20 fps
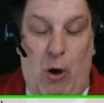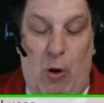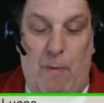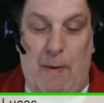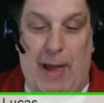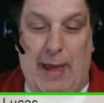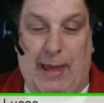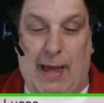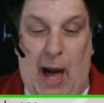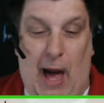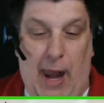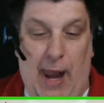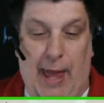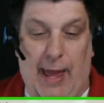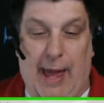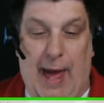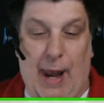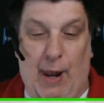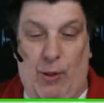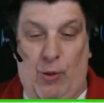Oh my God,
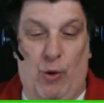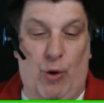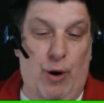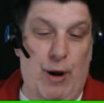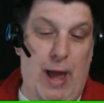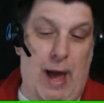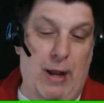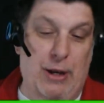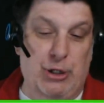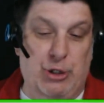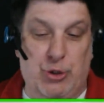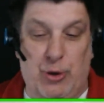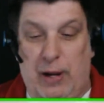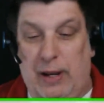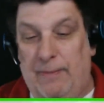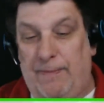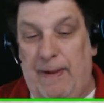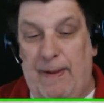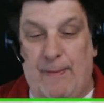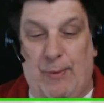I got to learn how to
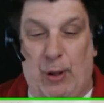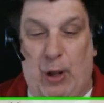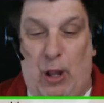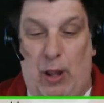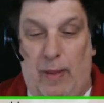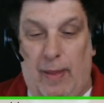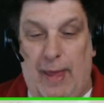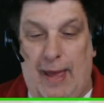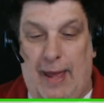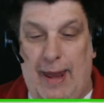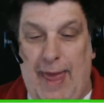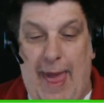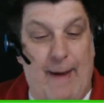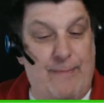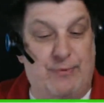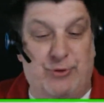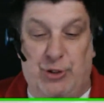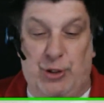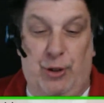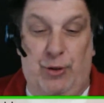train people and all that.
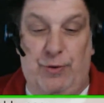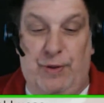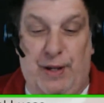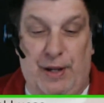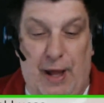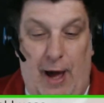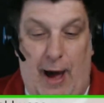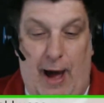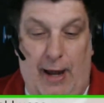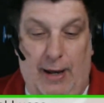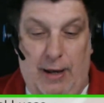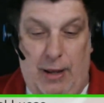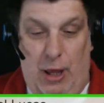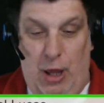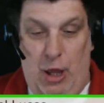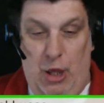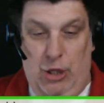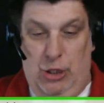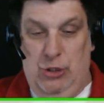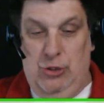Absolutely not.
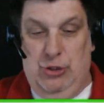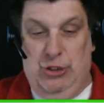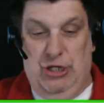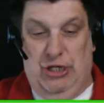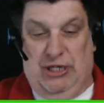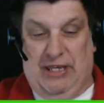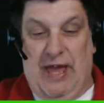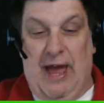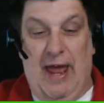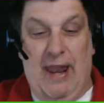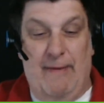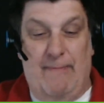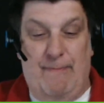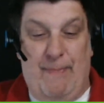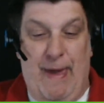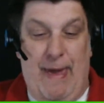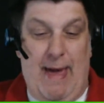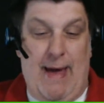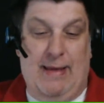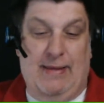You just kind of
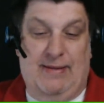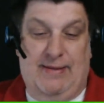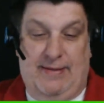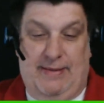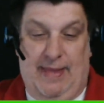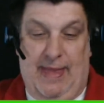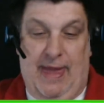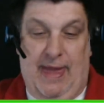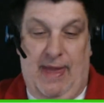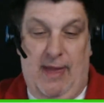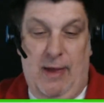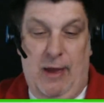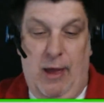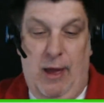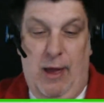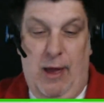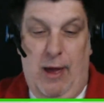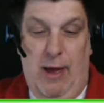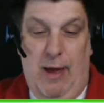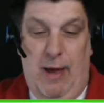pass the
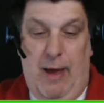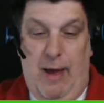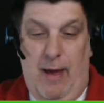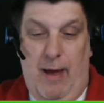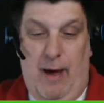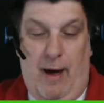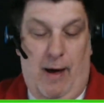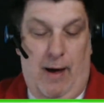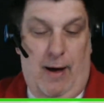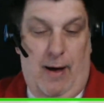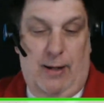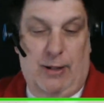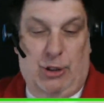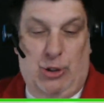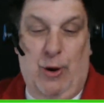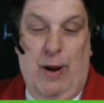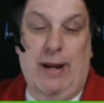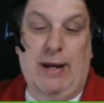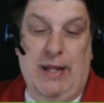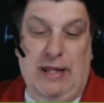
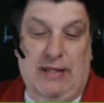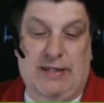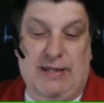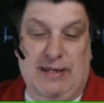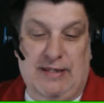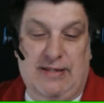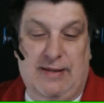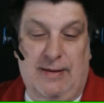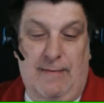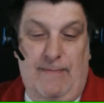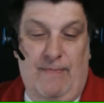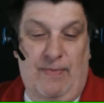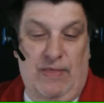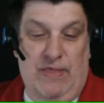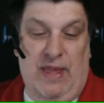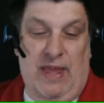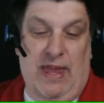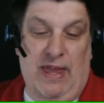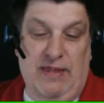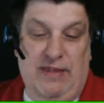training system,
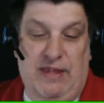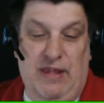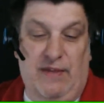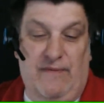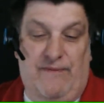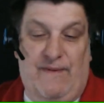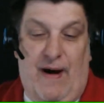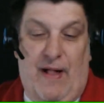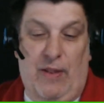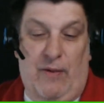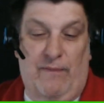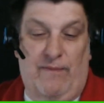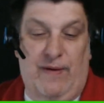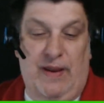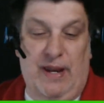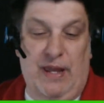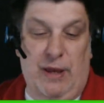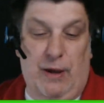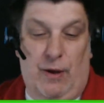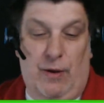the easy to follow
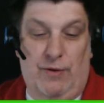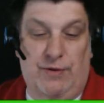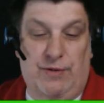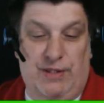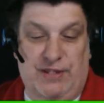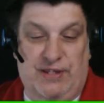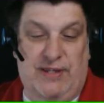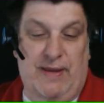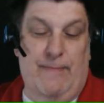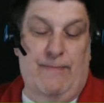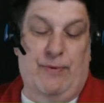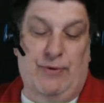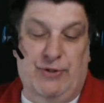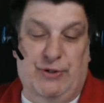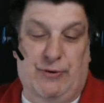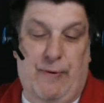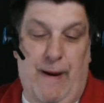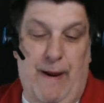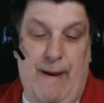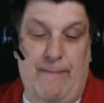videos, the simple
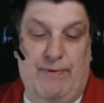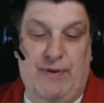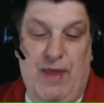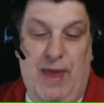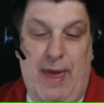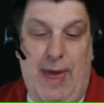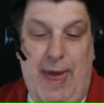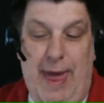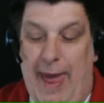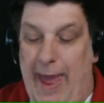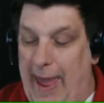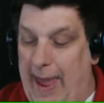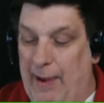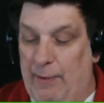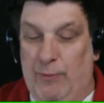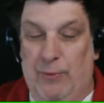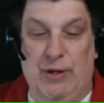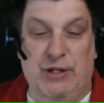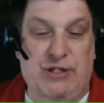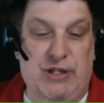scripts,
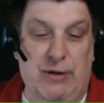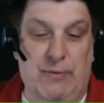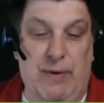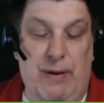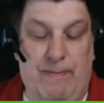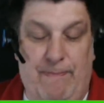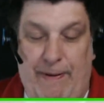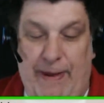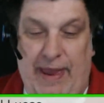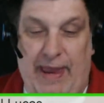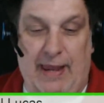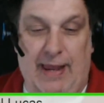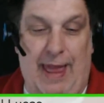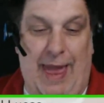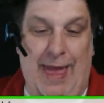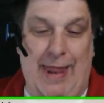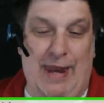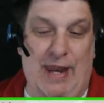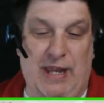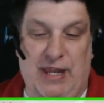and rinse and repeat.
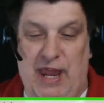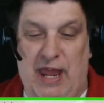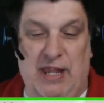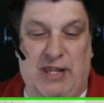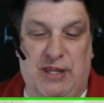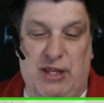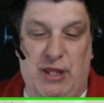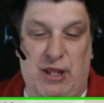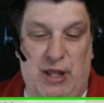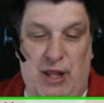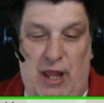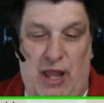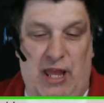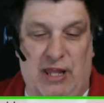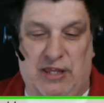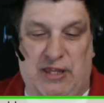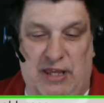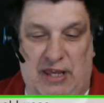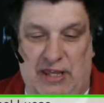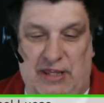And it's
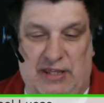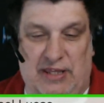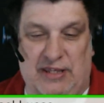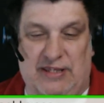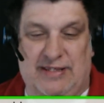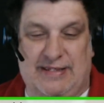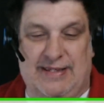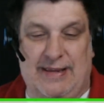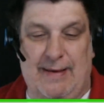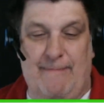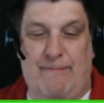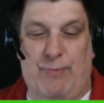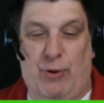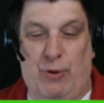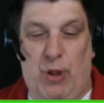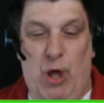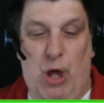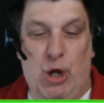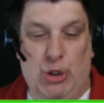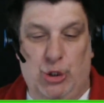a
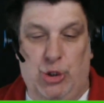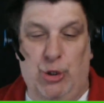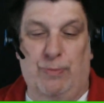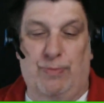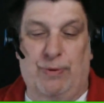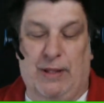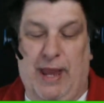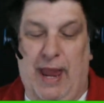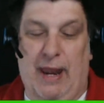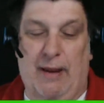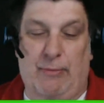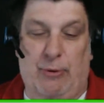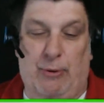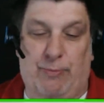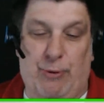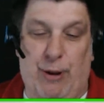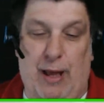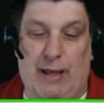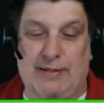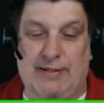simple,
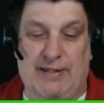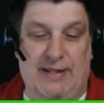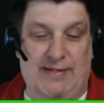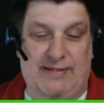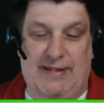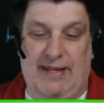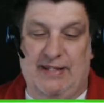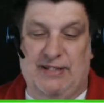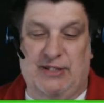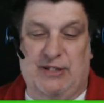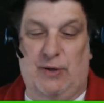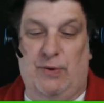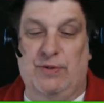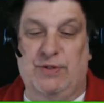duplicatable process that's so